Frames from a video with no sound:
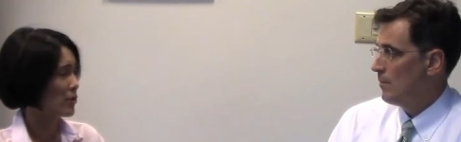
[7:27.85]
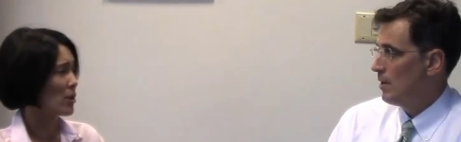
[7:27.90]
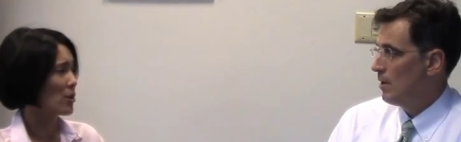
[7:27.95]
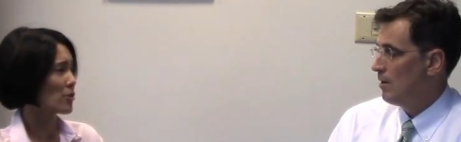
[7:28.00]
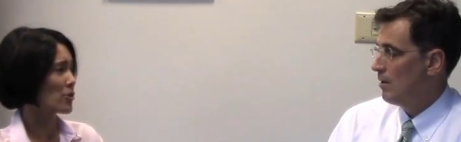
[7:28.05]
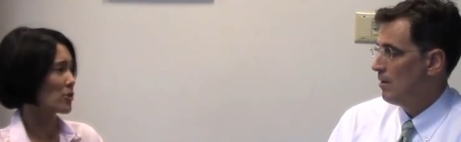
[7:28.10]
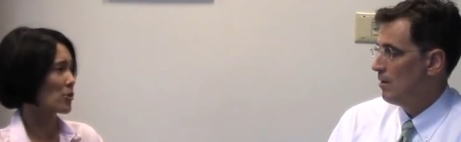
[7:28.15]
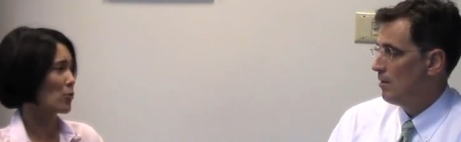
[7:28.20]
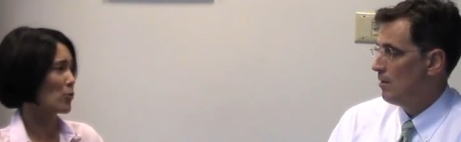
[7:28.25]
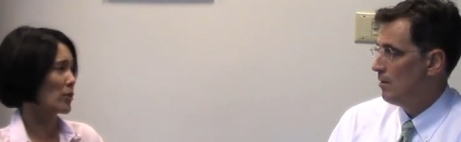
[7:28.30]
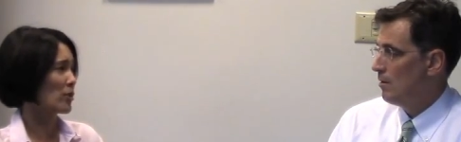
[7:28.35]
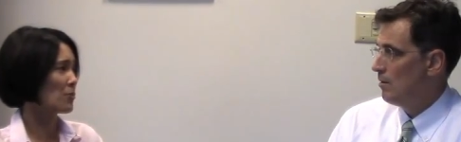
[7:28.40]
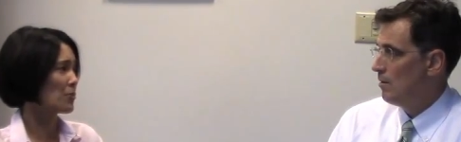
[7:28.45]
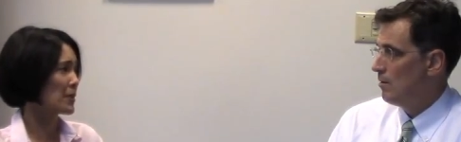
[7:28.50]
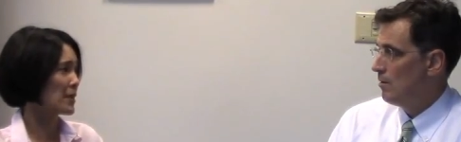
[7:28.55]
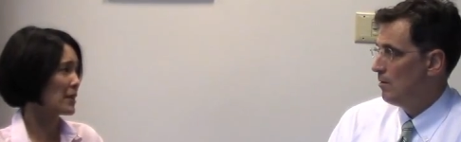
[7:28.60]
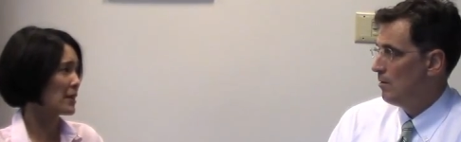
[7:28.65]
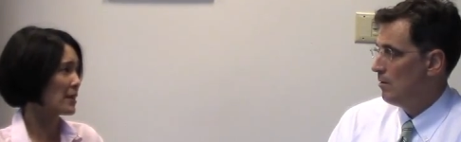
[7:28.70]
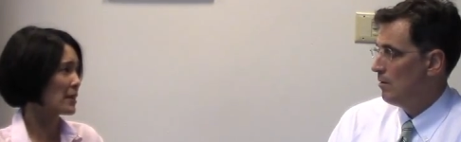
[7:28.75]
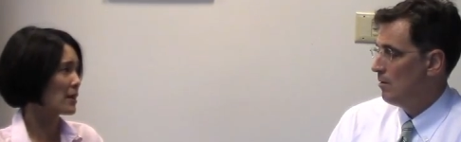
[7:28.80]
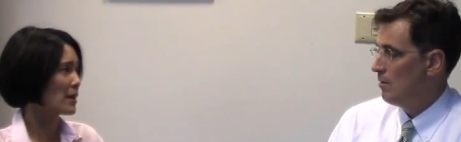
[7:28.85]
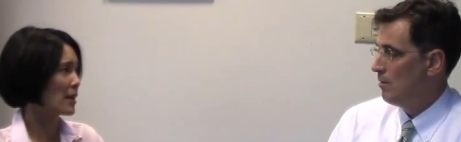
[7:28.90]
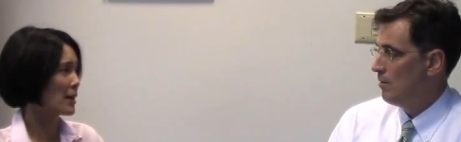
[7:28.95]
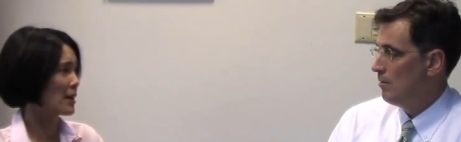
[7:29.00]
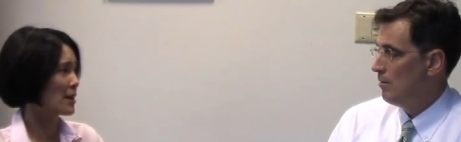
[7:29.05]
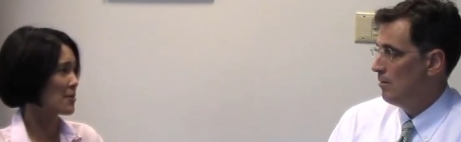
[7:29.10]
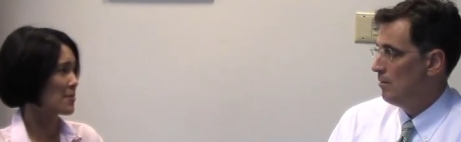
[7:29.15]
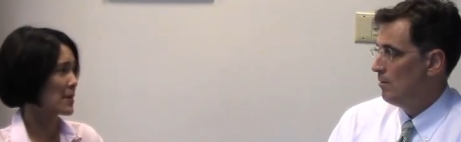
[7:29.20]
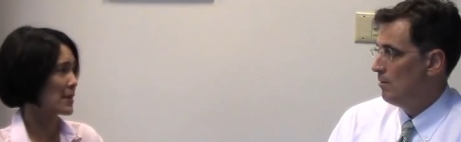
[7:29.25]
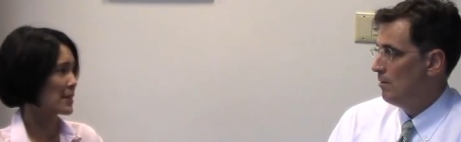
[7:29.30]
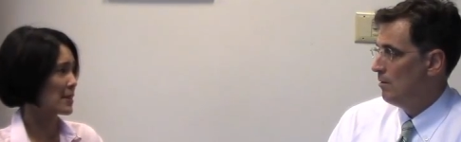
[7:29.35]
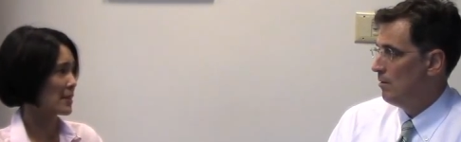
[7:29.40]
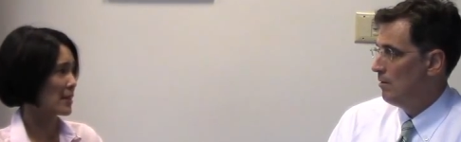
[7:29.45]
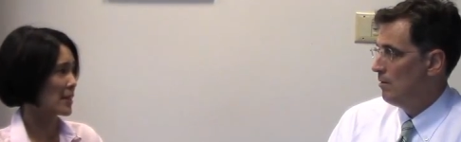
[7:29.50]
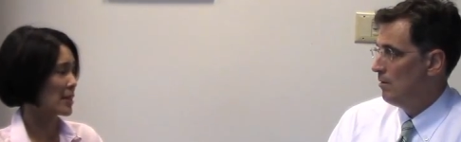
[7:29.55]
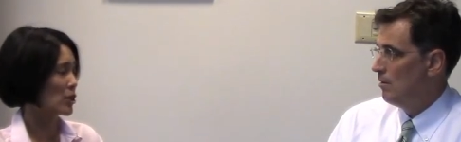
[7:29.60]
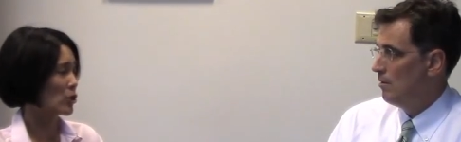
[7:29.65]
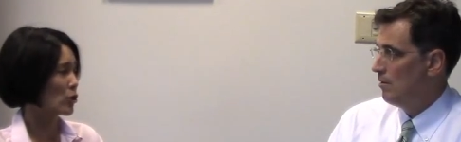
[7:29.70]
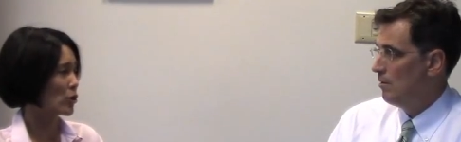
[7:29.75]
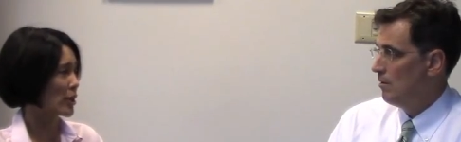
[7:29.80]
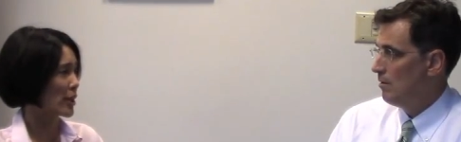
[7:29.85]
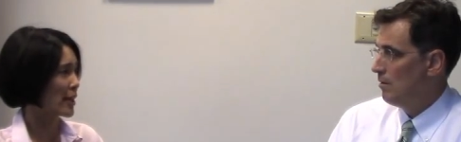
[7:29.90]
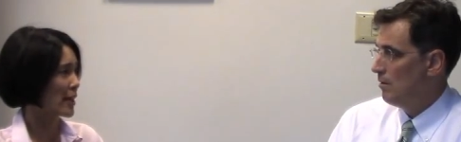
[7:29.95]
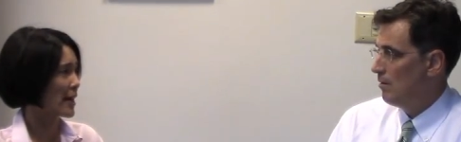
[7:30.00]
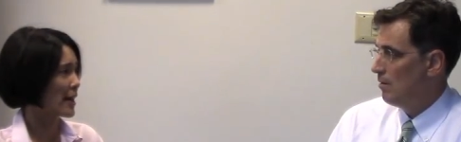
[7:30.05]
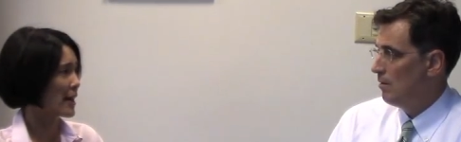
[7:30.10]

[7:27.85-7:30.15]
Speaker 1: There also will be um, a study looking